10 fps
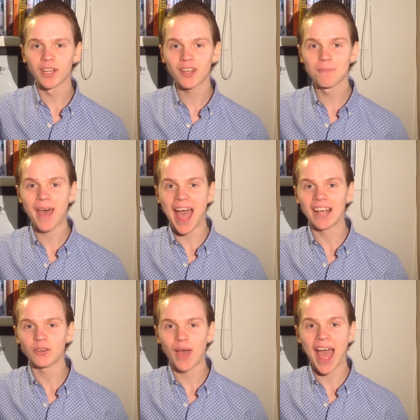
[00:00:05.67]
welcome
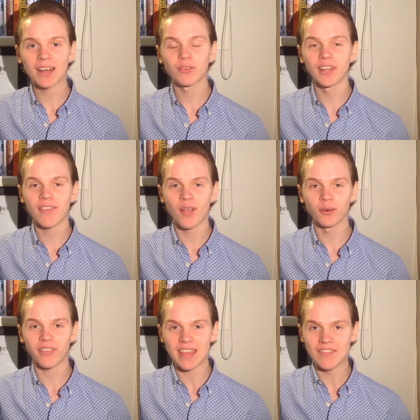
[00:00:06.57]
back to Actualize
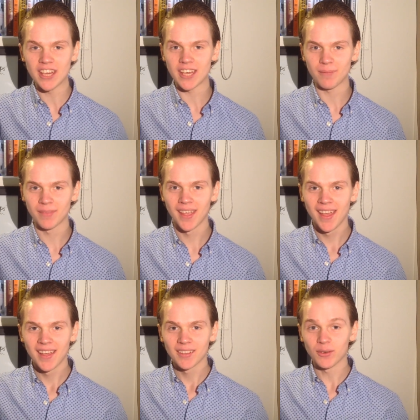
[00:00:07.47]
Knowledge TV.
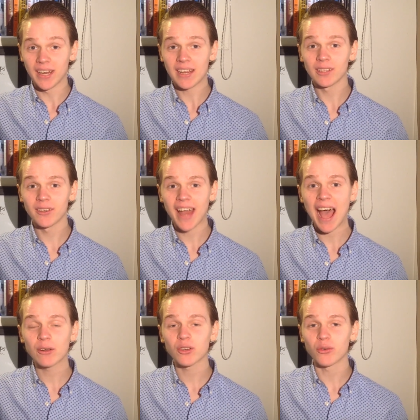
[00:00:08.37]
Today you'll learn
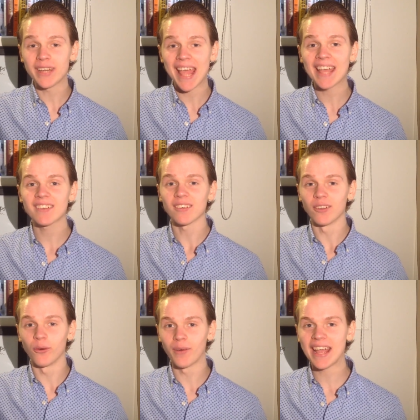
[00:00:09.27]
how to
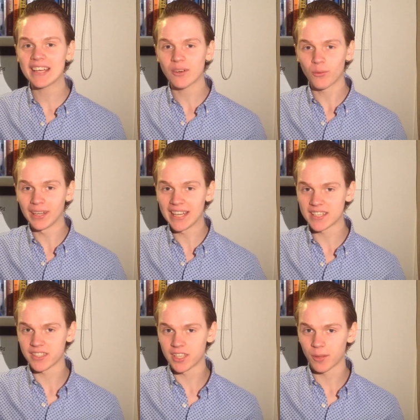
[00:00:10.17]
create great
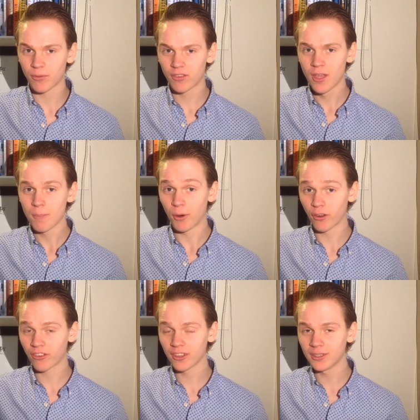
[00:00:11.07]
relationships,
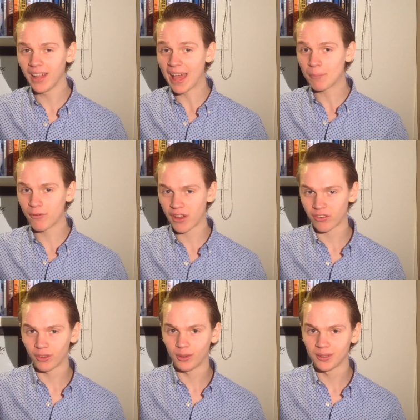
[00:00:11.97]
personal and
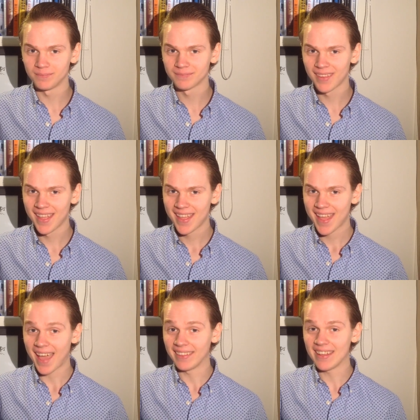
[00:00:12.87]
professional.
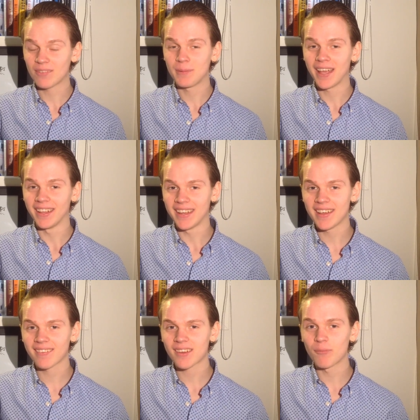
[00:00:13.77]
And these big
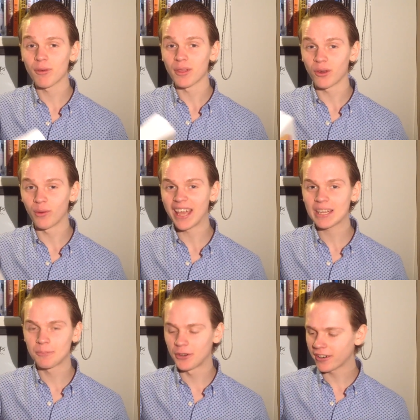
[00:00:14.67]
ideas come from the
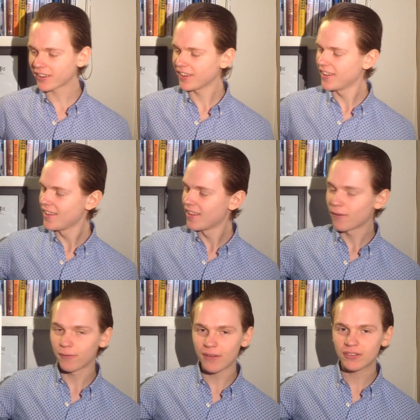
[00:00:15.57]
great book
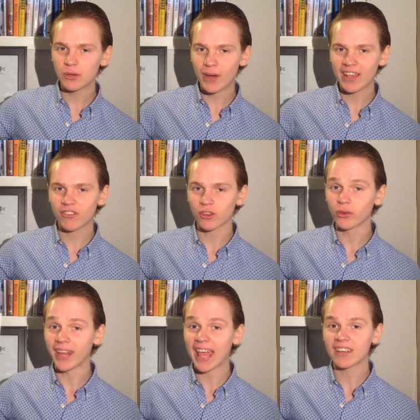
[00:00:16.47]
50 Ways to
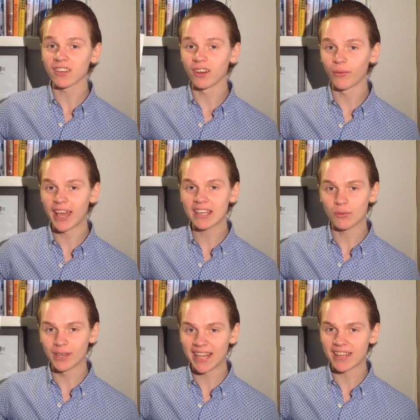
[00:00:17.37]
Create
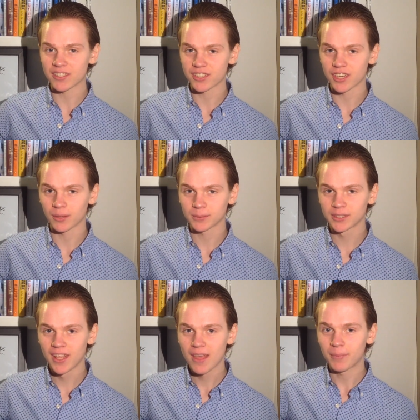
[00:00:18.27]
Great
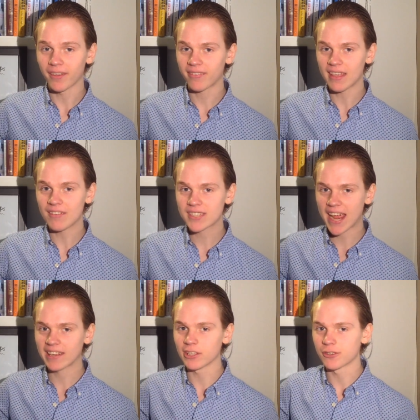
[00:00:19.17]
Relationships by Steve
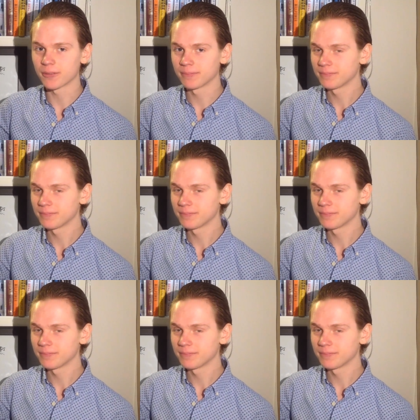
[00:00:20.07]
Chandler.